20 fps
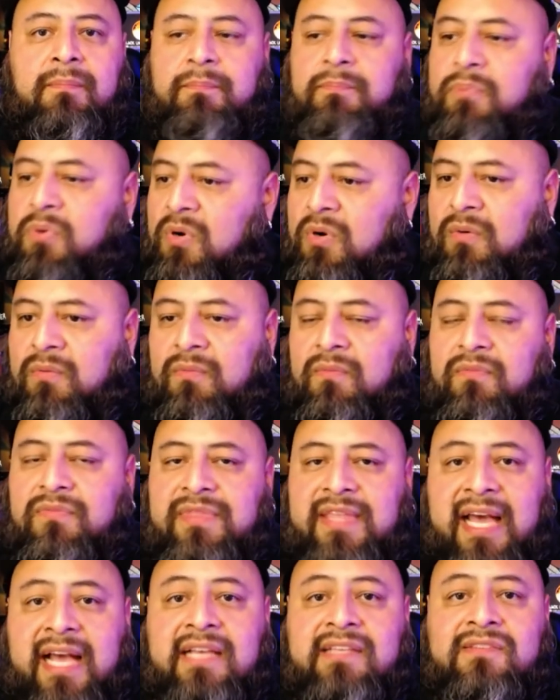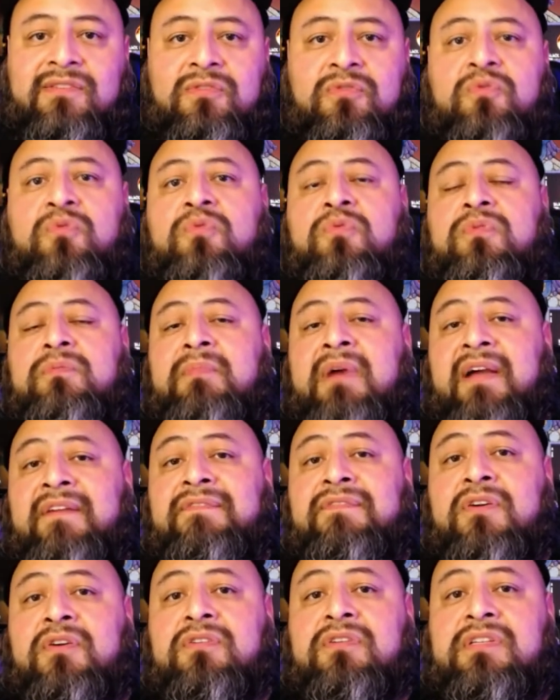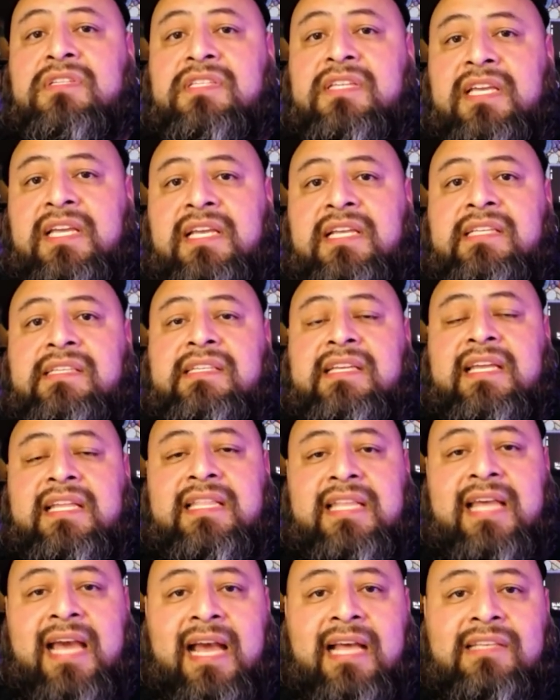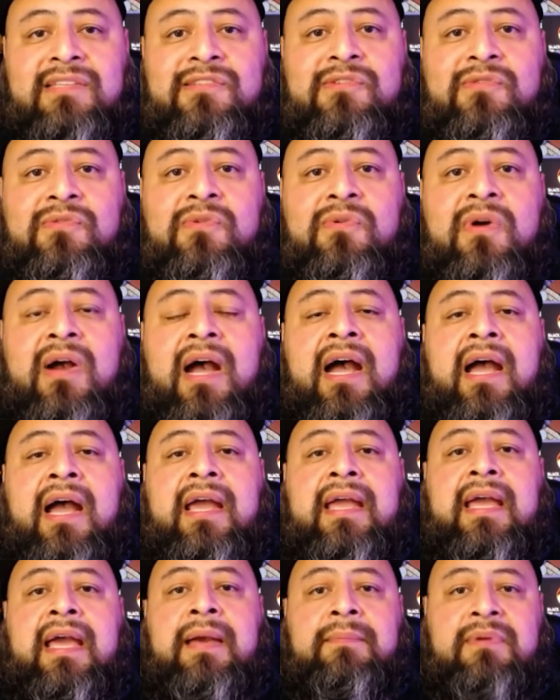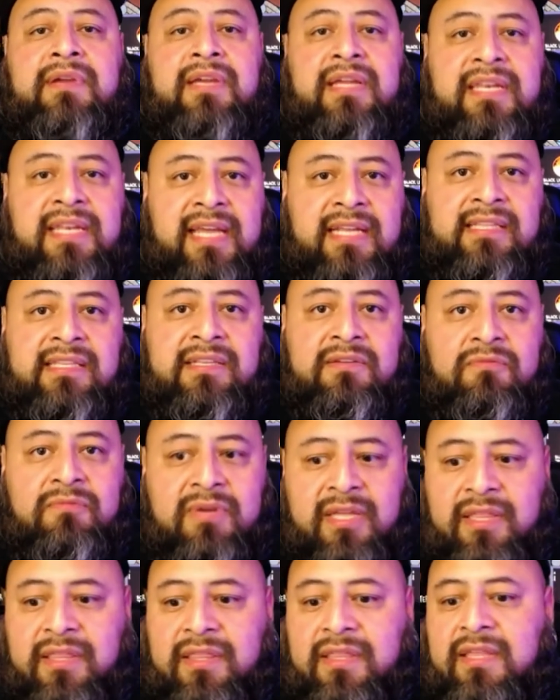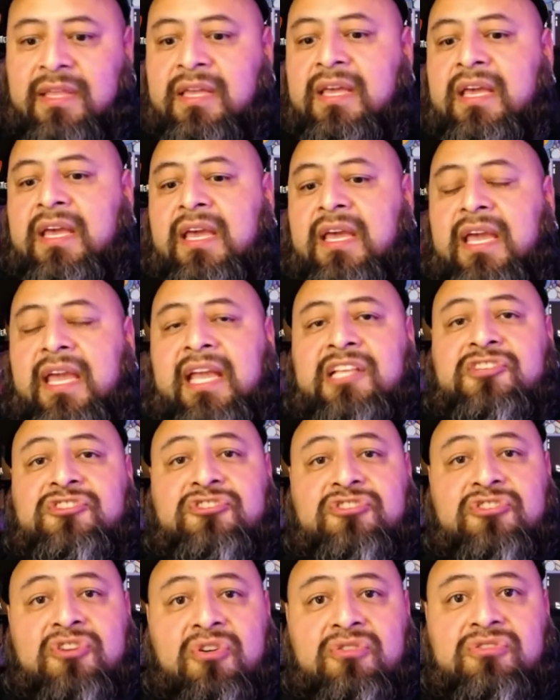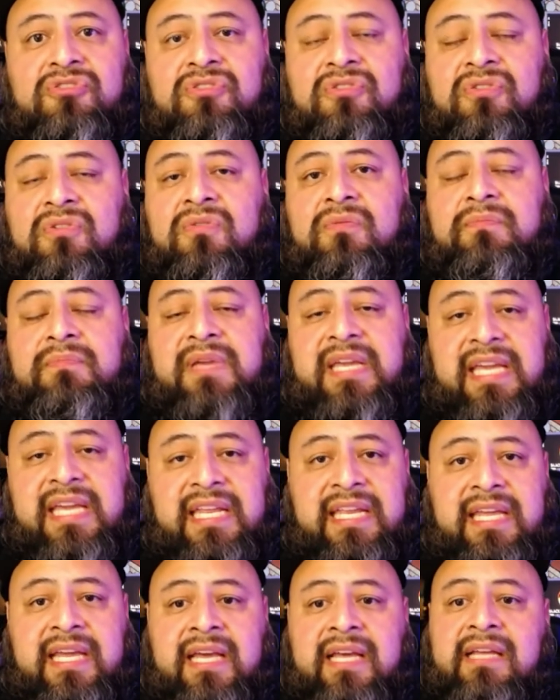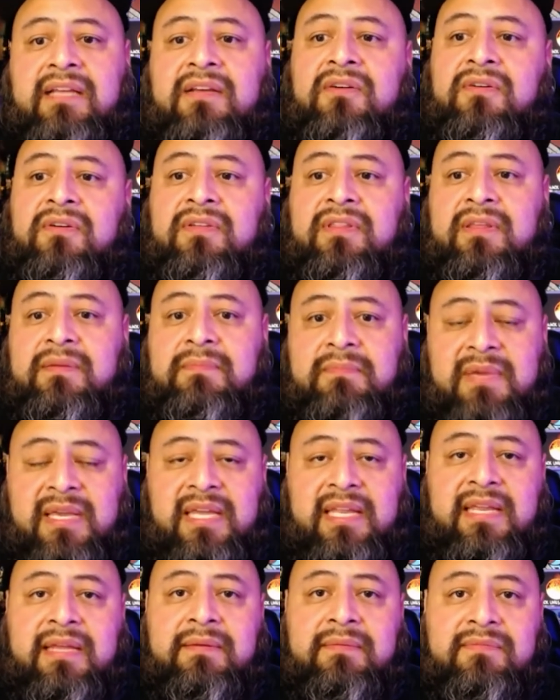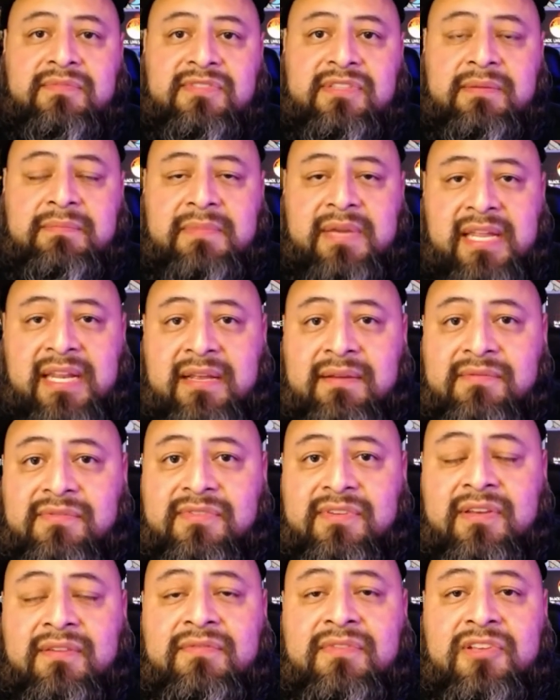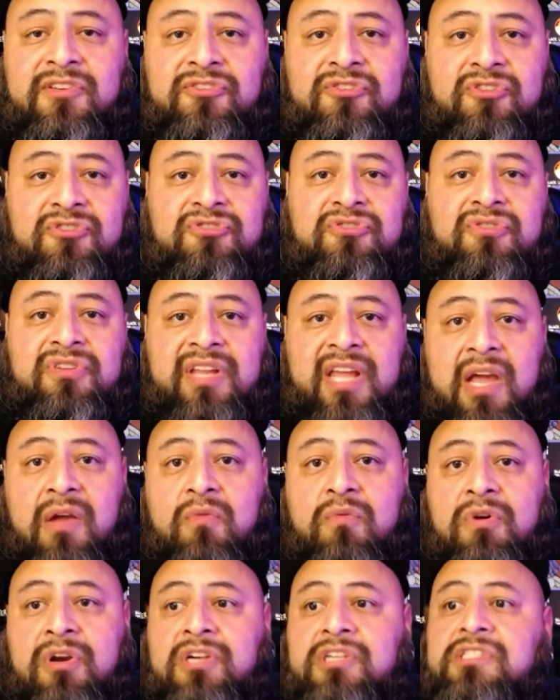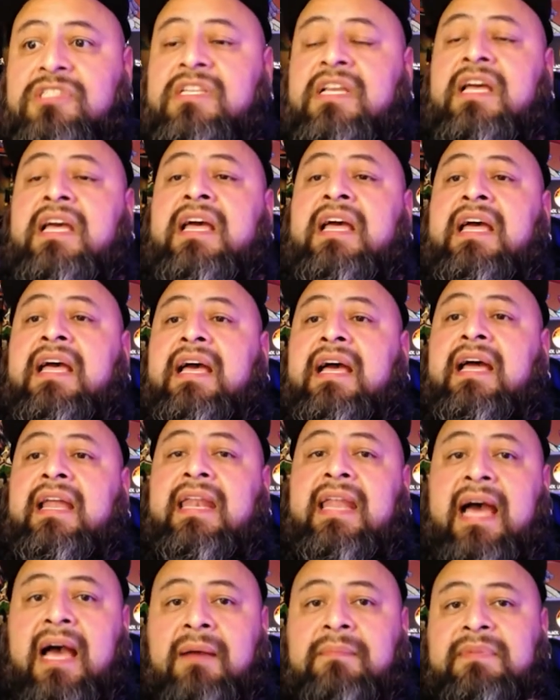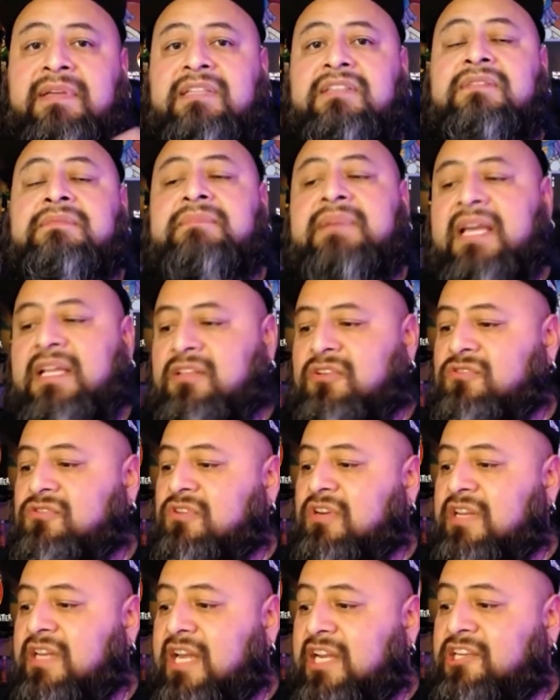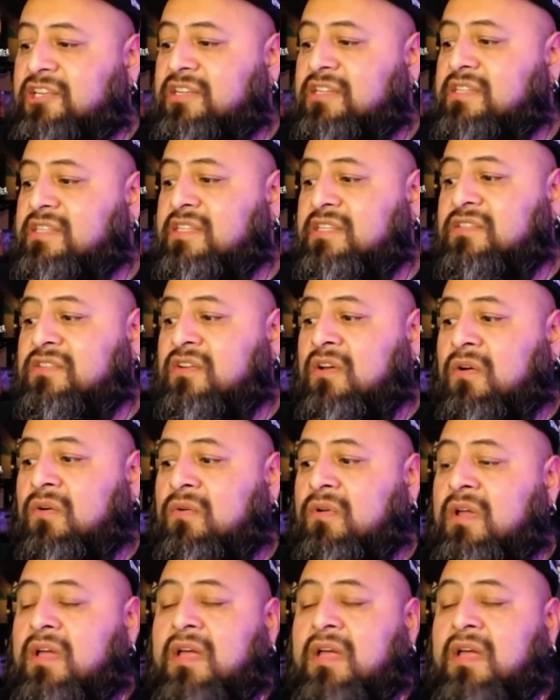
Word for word: boom, that's who my focus is and that's who I am connected with. And social media or the mediums, the mediums of the social networks allow me to make those connections. And so